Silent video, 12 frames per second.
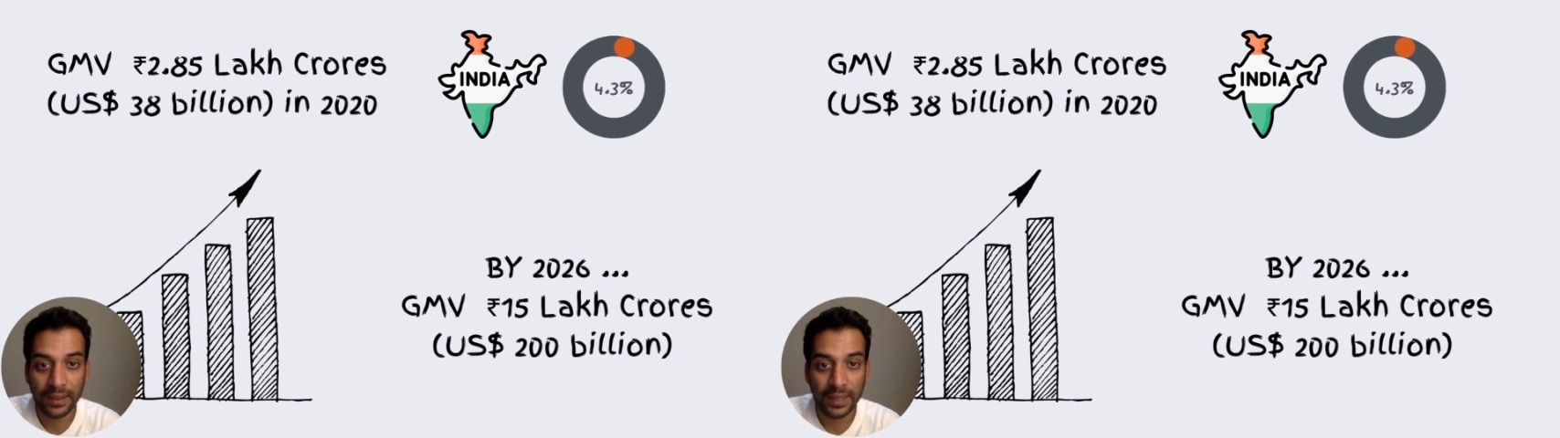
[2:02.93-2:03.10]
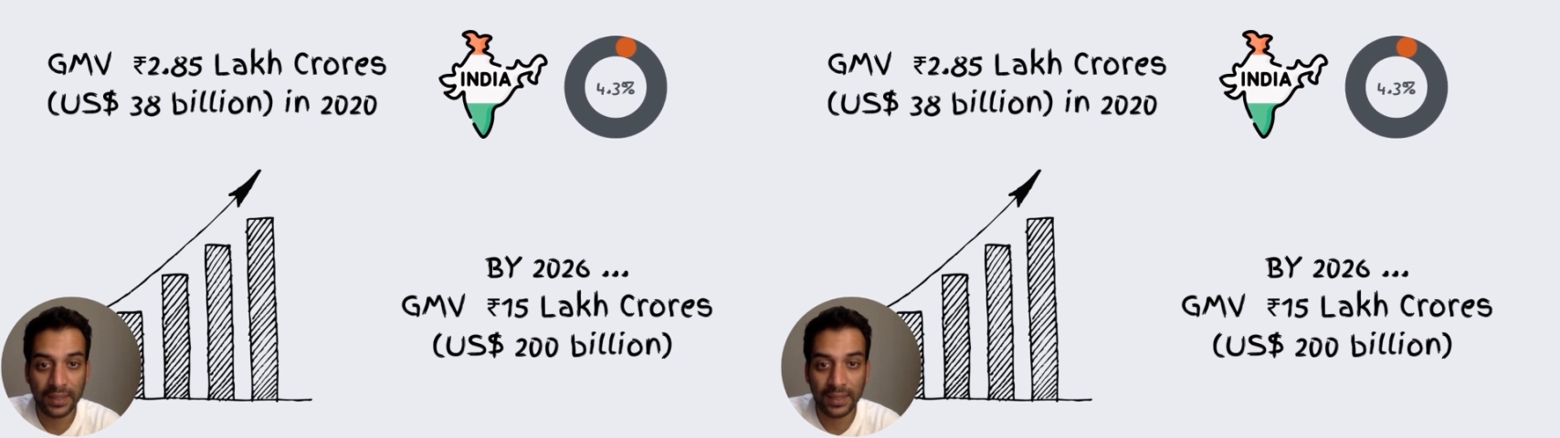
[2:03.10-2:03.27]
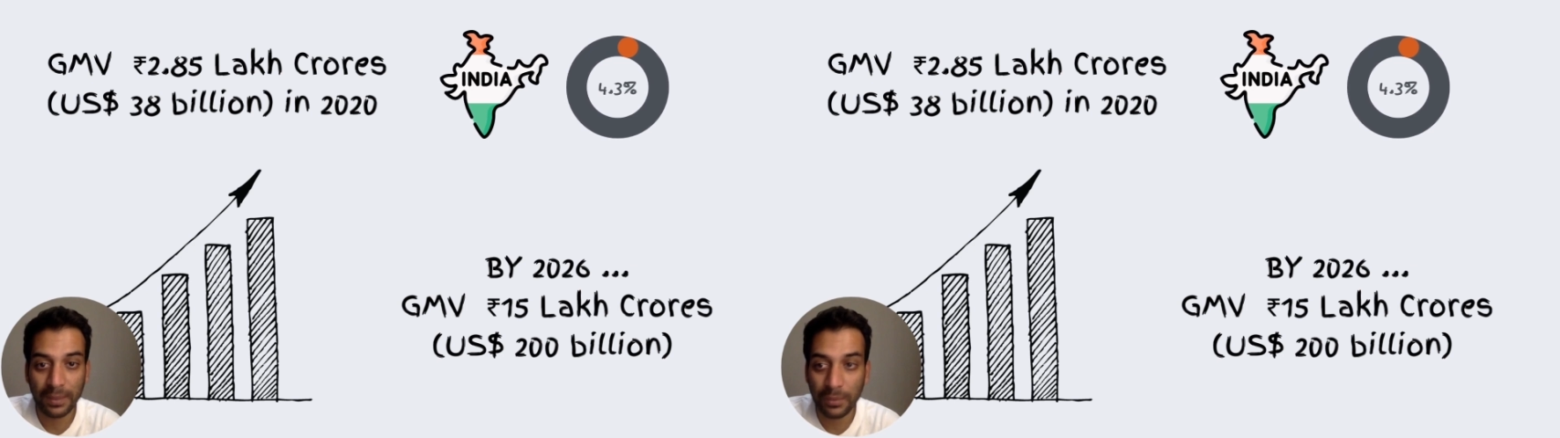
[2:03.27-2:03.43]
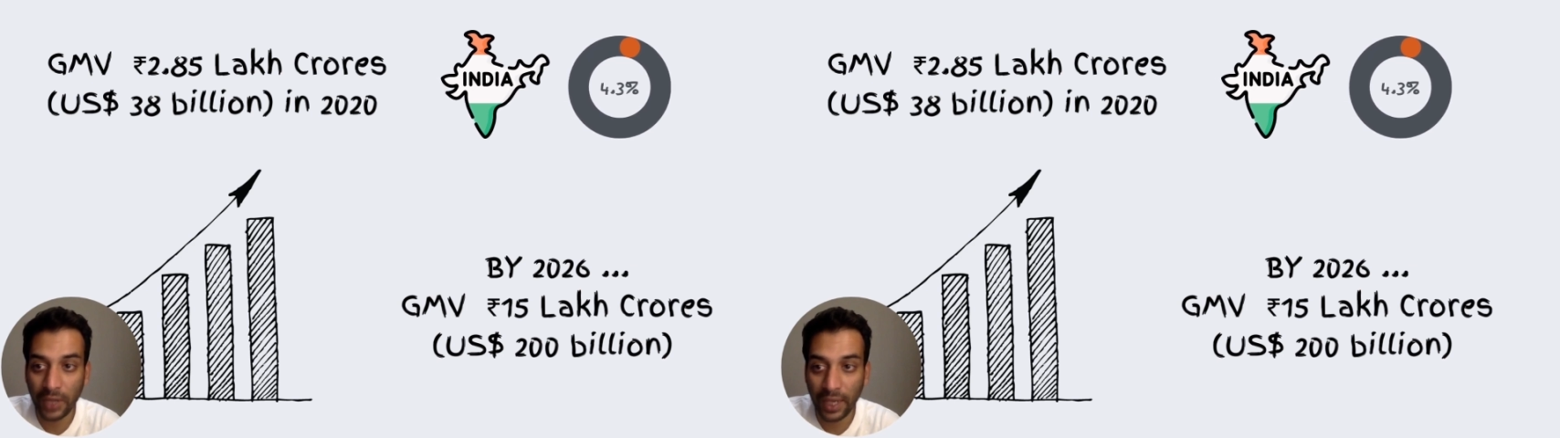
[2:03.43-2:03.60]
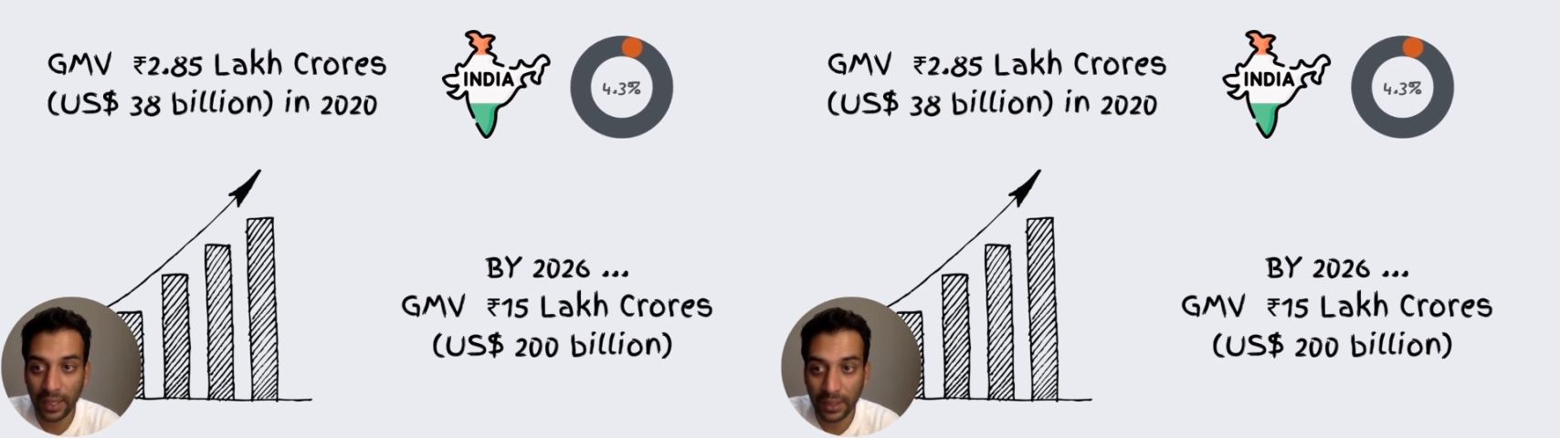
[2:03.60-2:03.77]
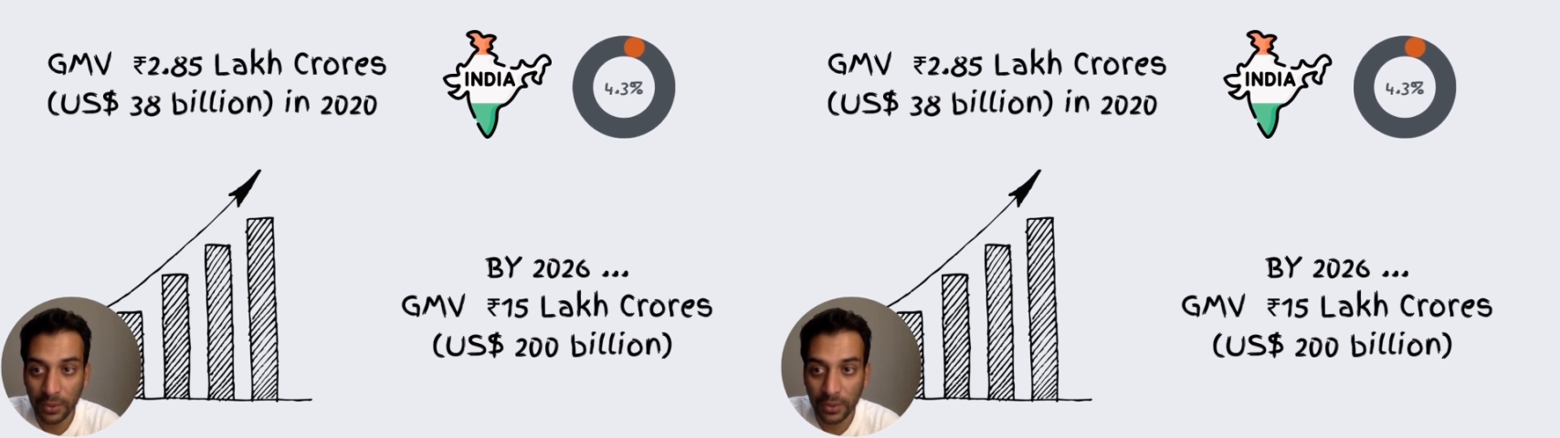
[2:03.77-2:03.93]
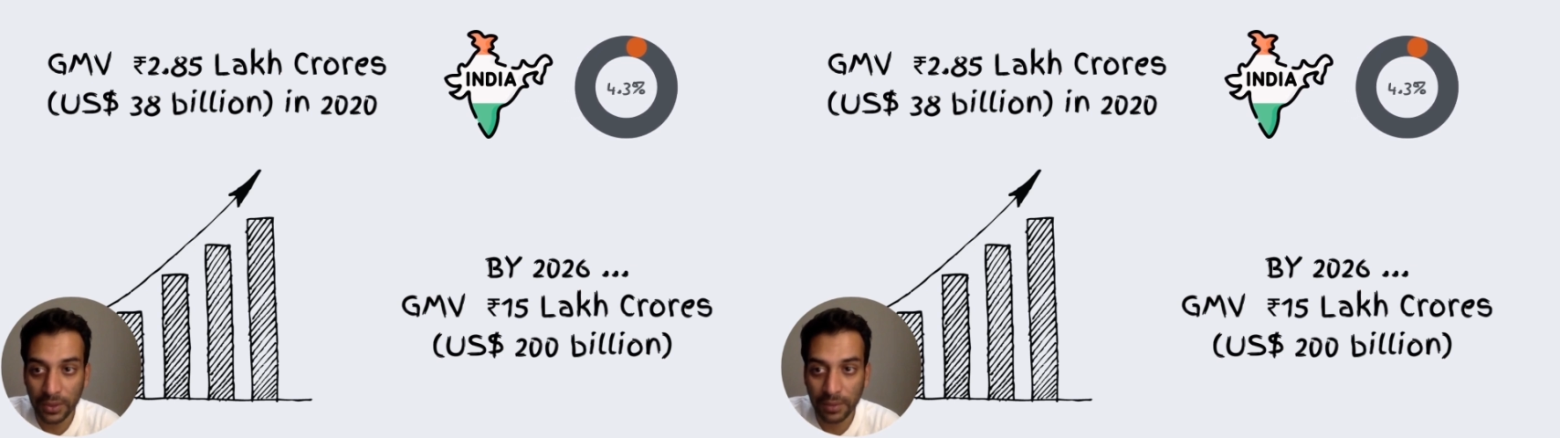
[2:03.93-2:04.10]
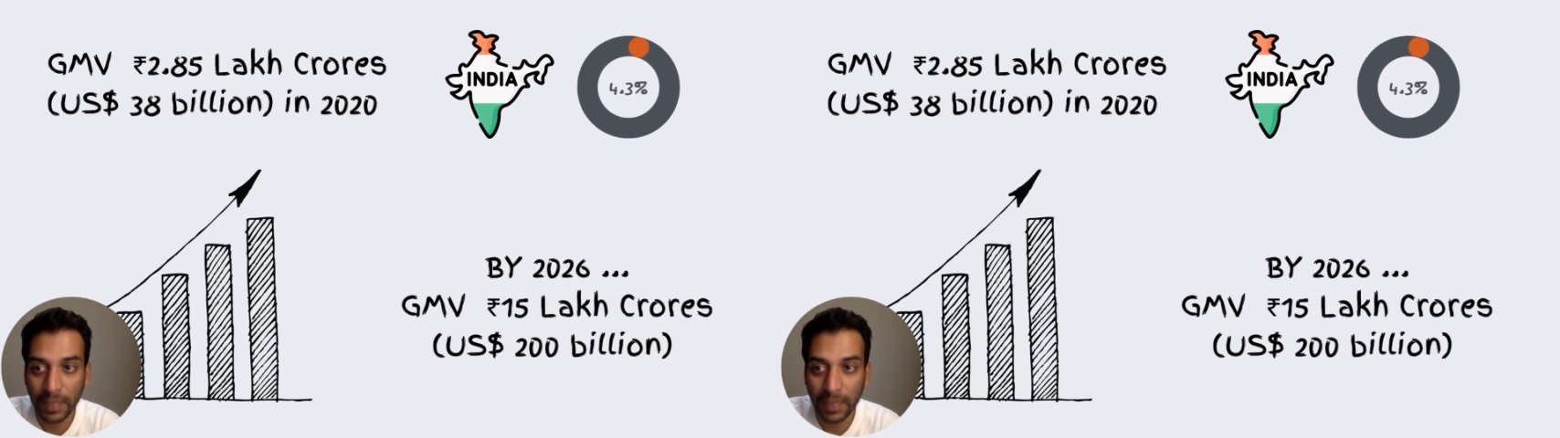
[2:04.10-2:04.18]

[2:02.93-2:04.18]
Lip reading: there's some great news.